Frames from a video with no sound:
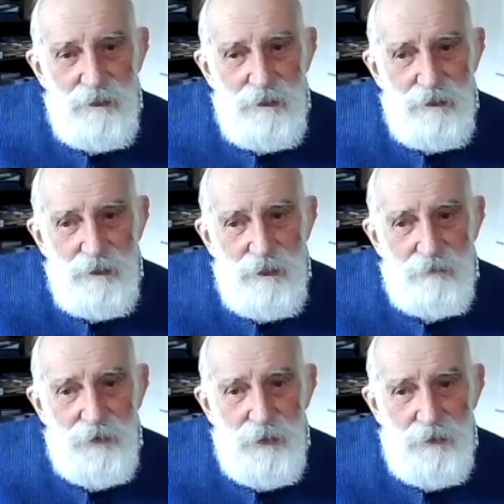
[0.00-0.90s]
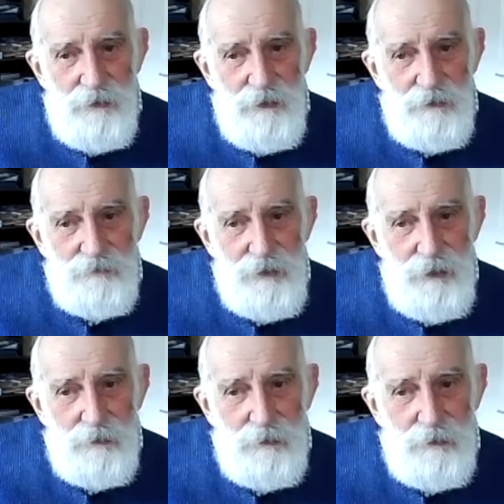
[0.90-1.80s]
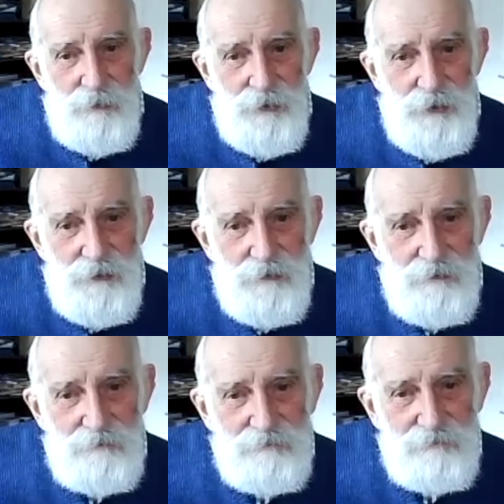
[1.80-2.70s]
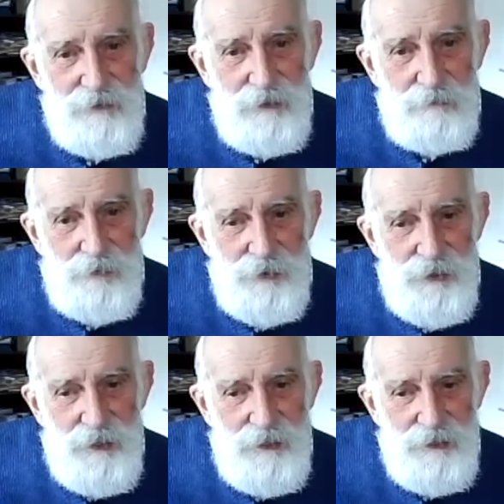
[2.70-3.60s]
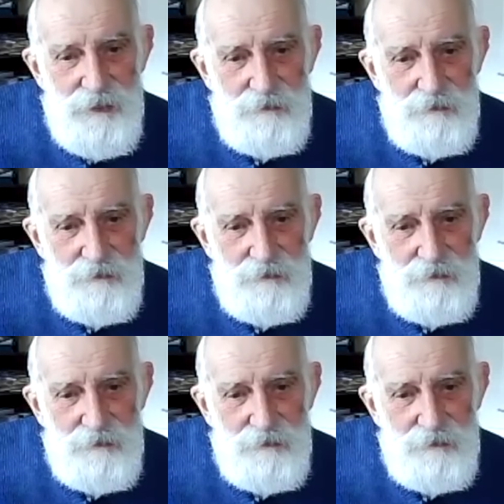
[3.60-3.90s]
I live alone. I have to cope with things.